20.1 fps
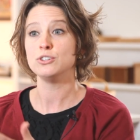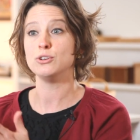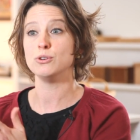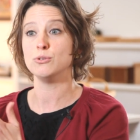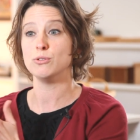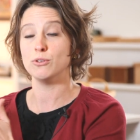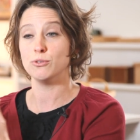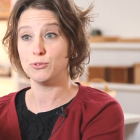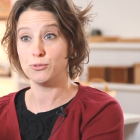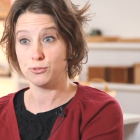
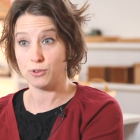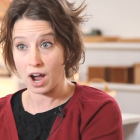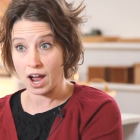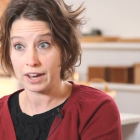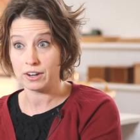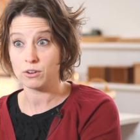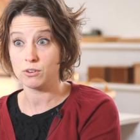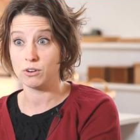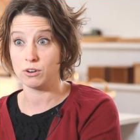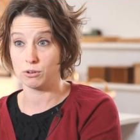to the
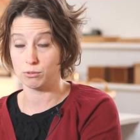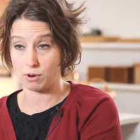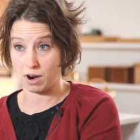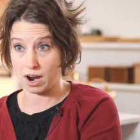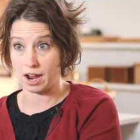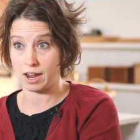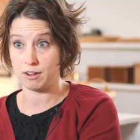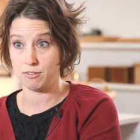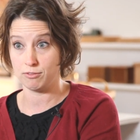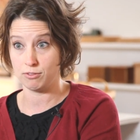final
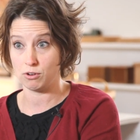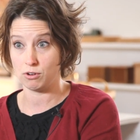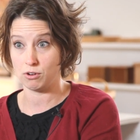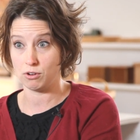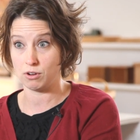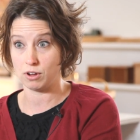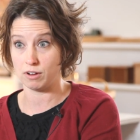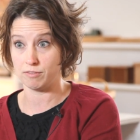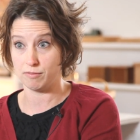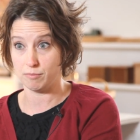
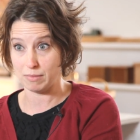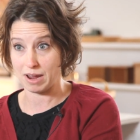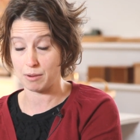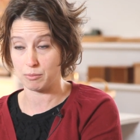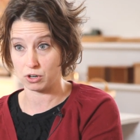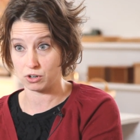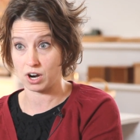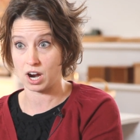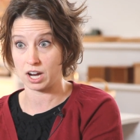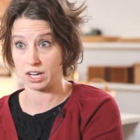arrival of
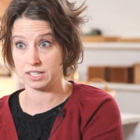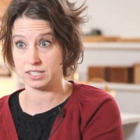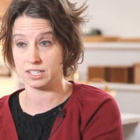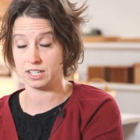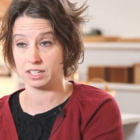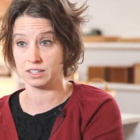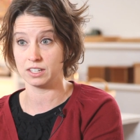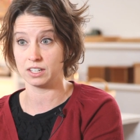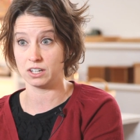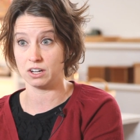
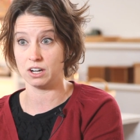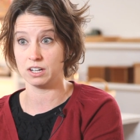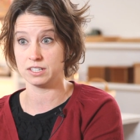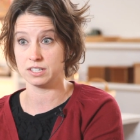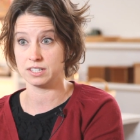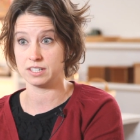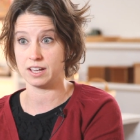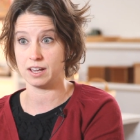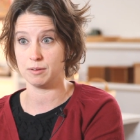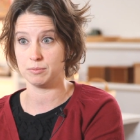memorizing the
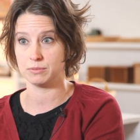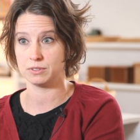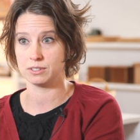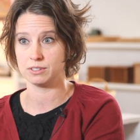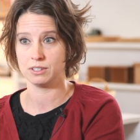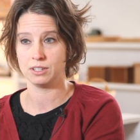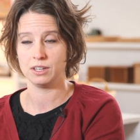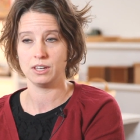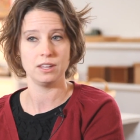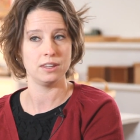concept,
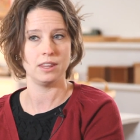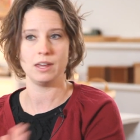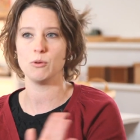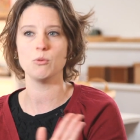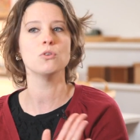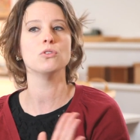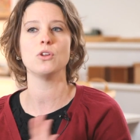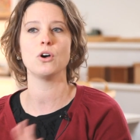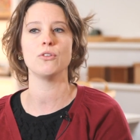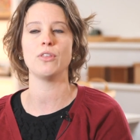they
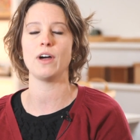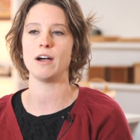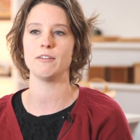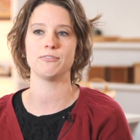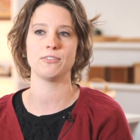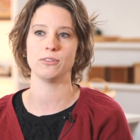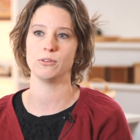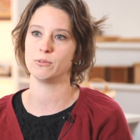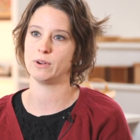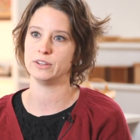will know that
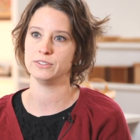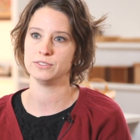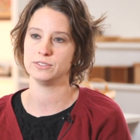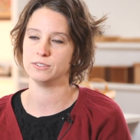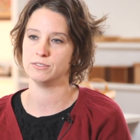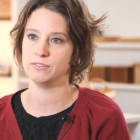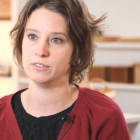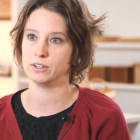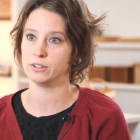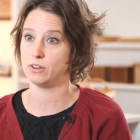for the
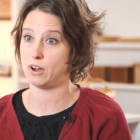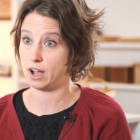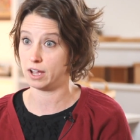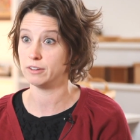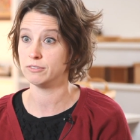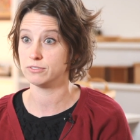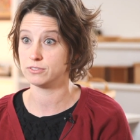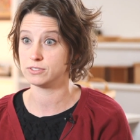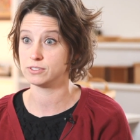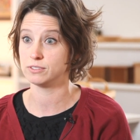rest of their
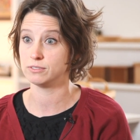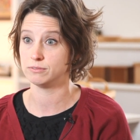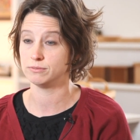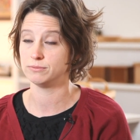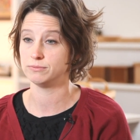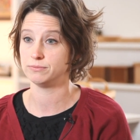lives.